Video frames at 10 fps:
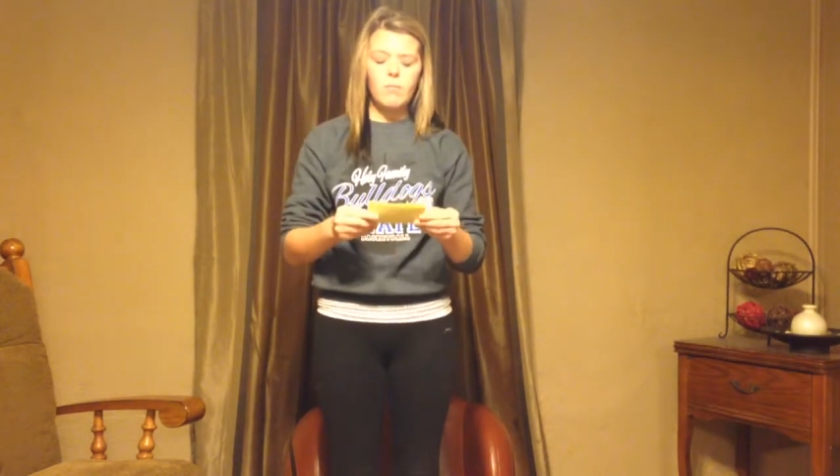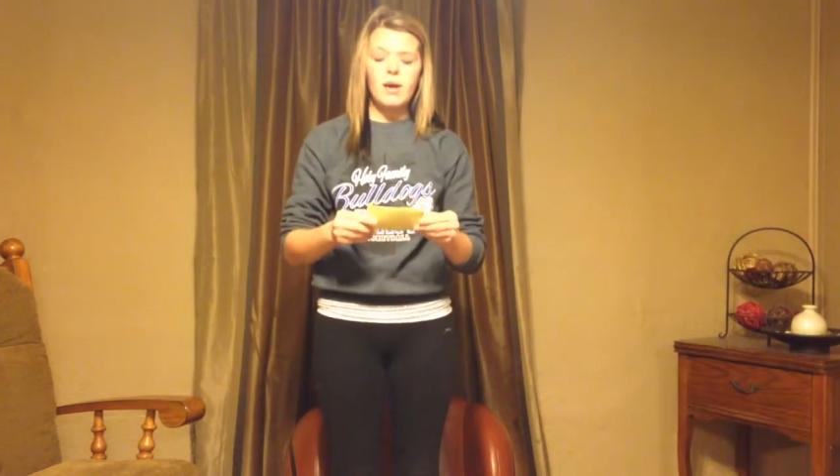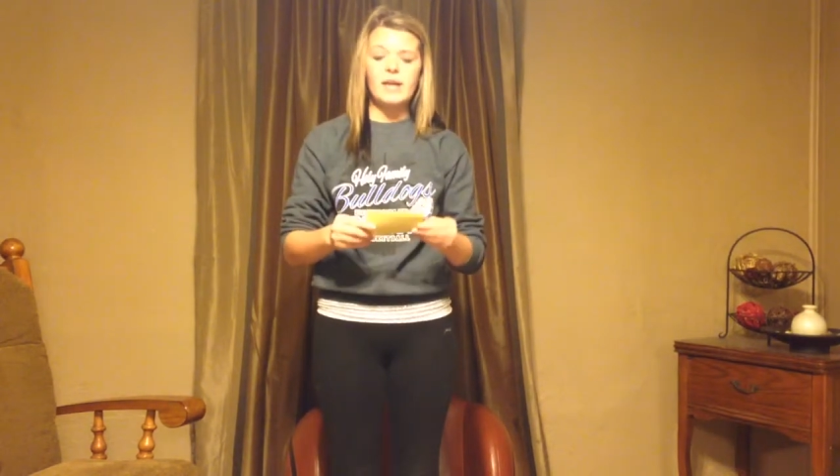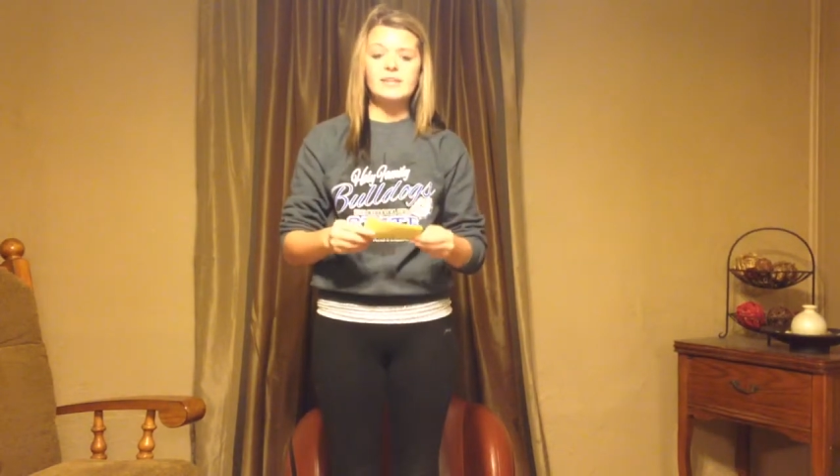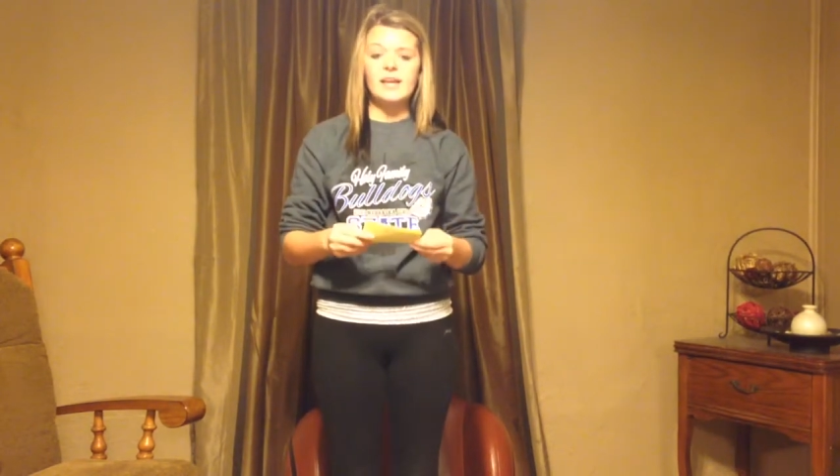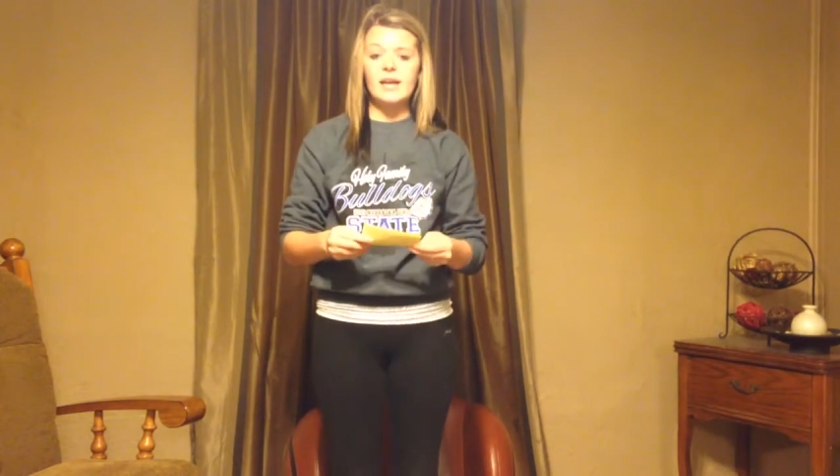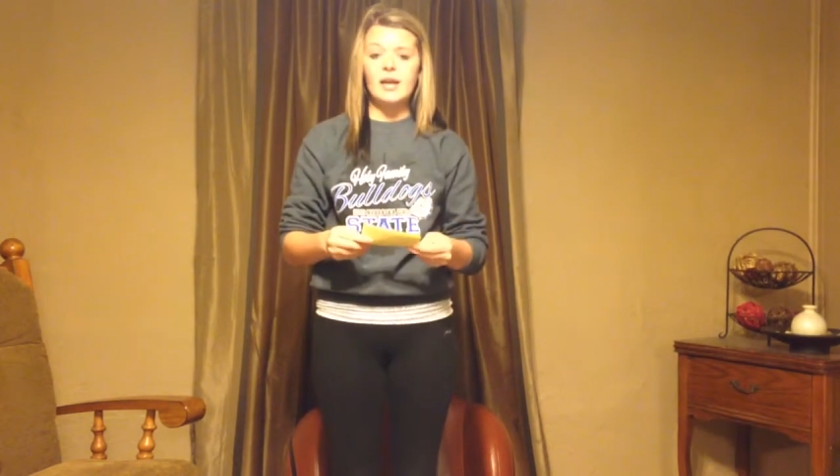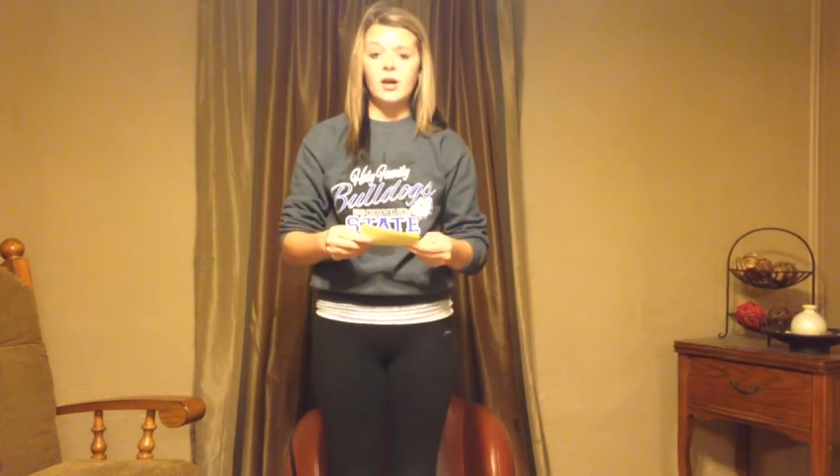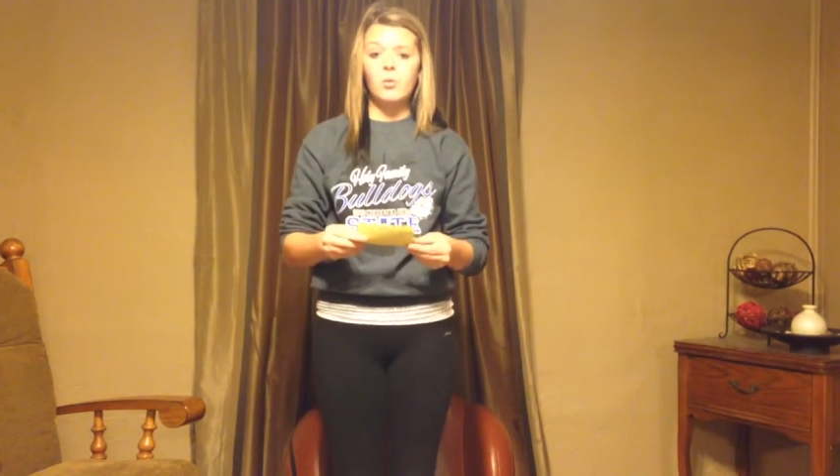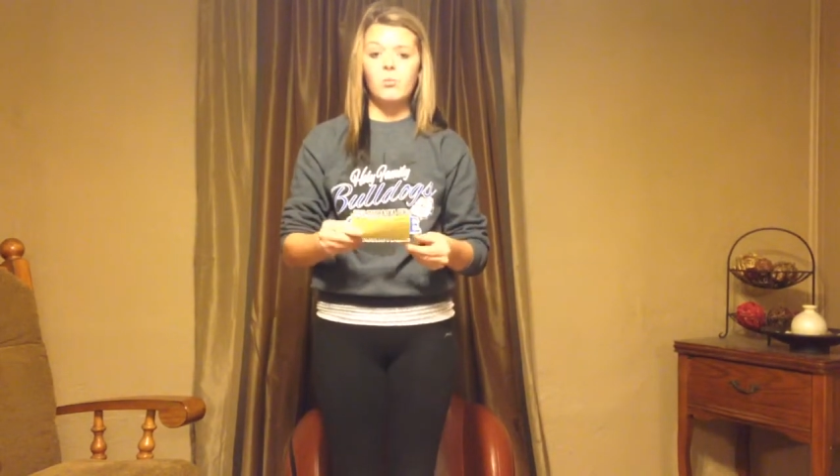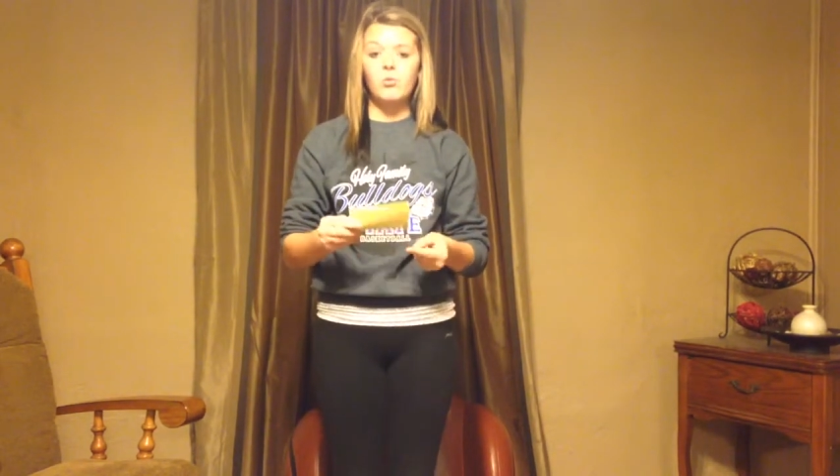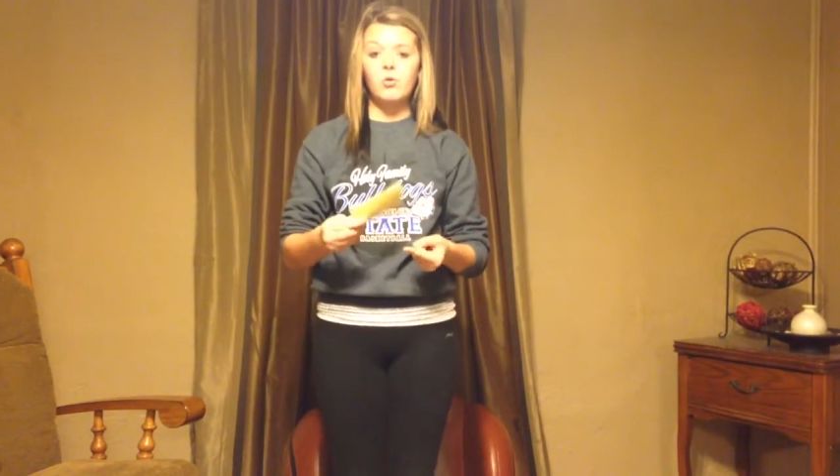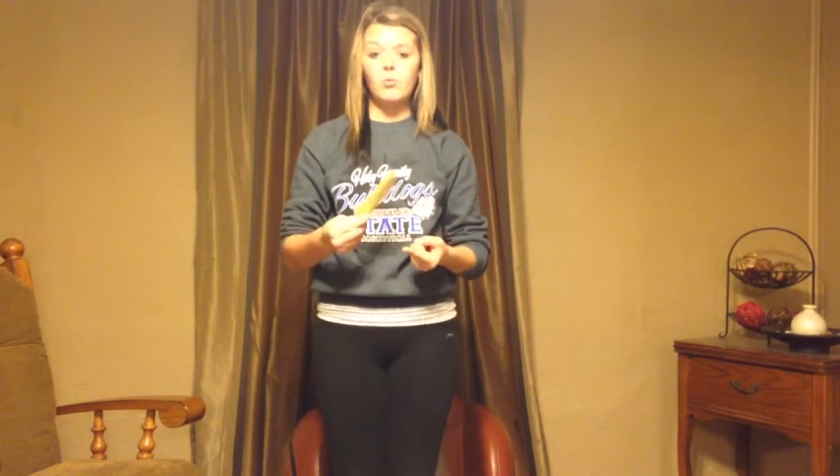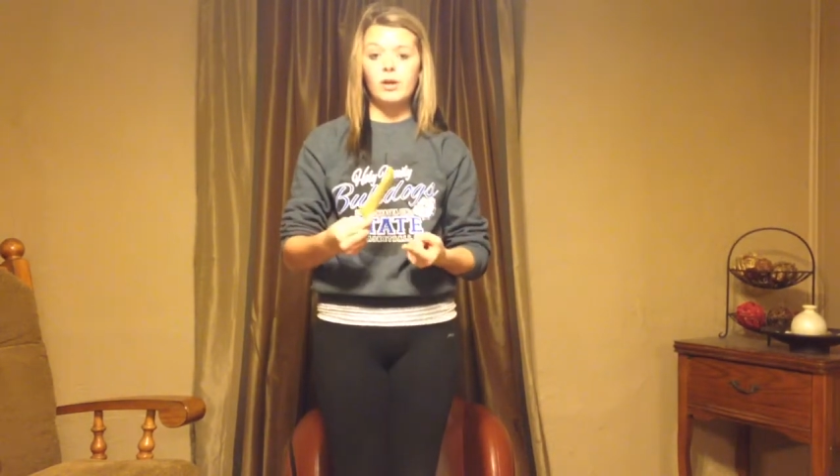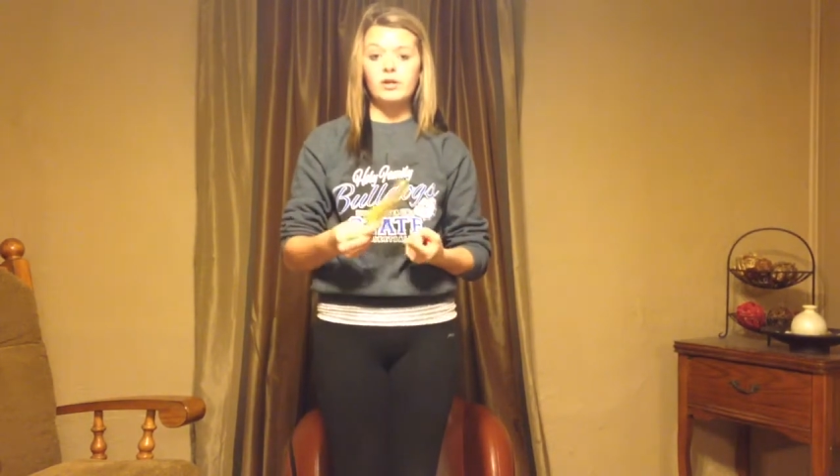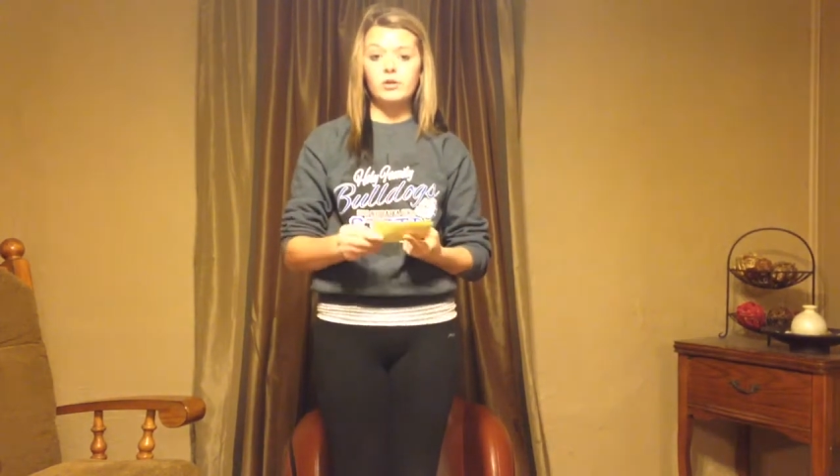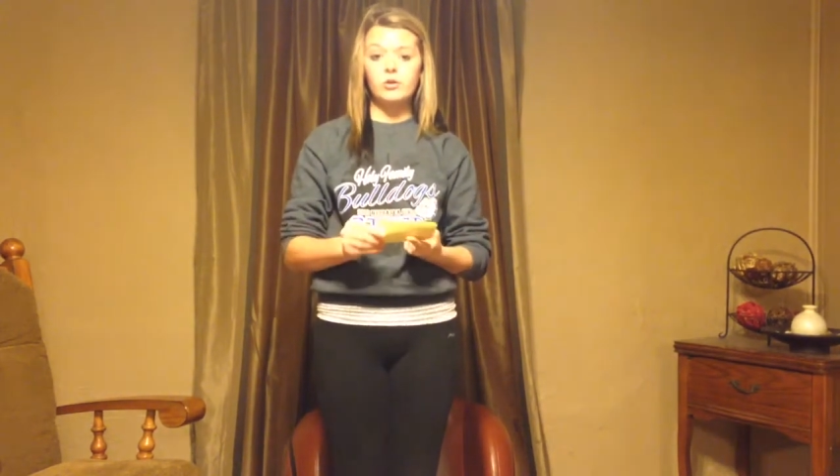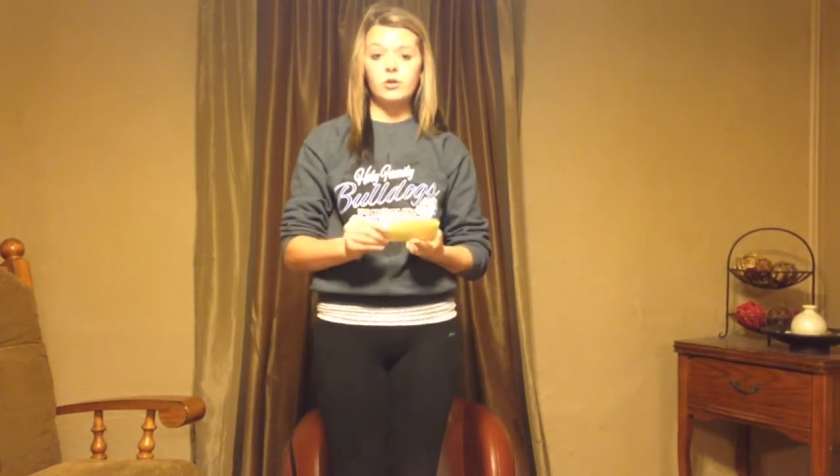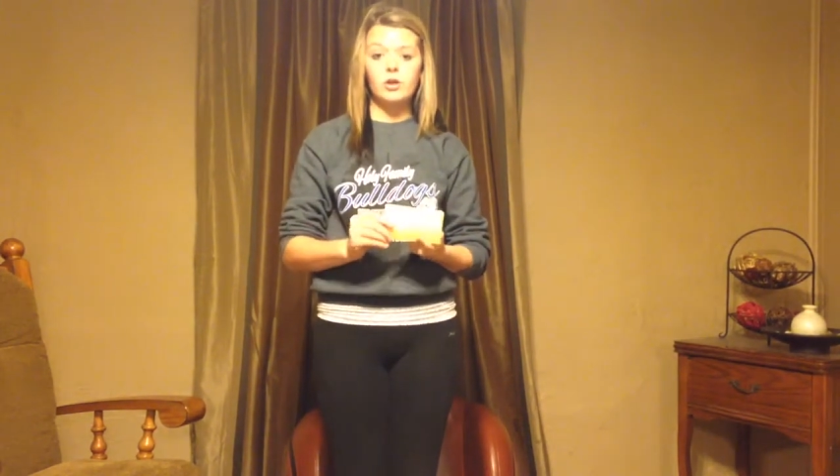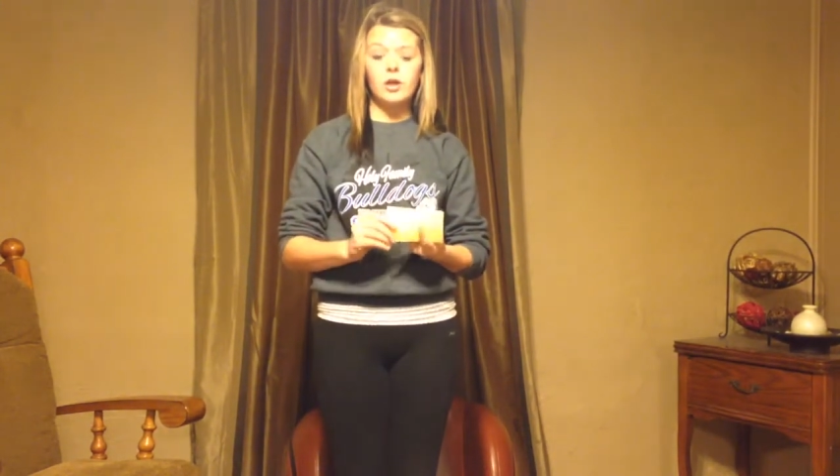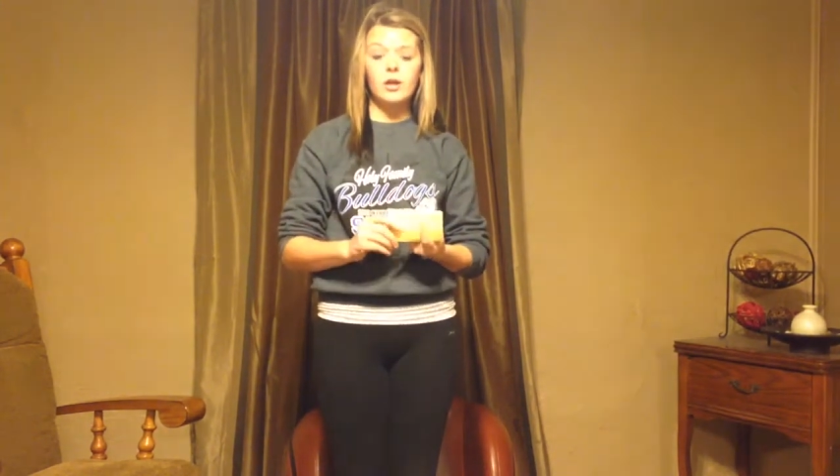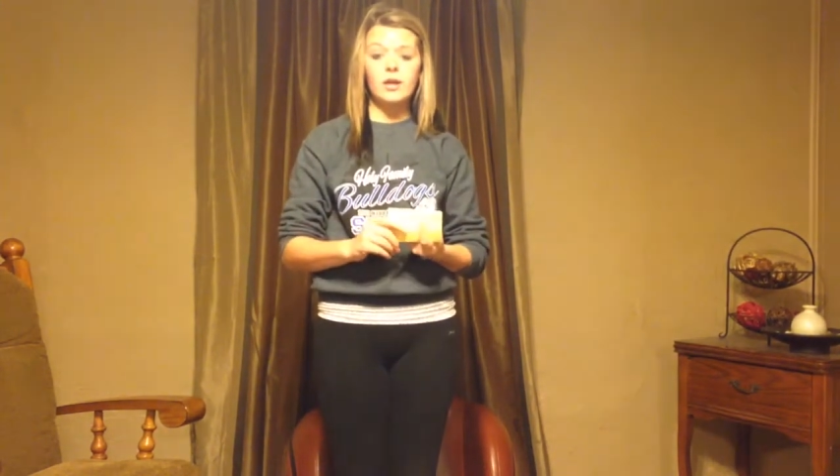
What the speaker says: by setting parental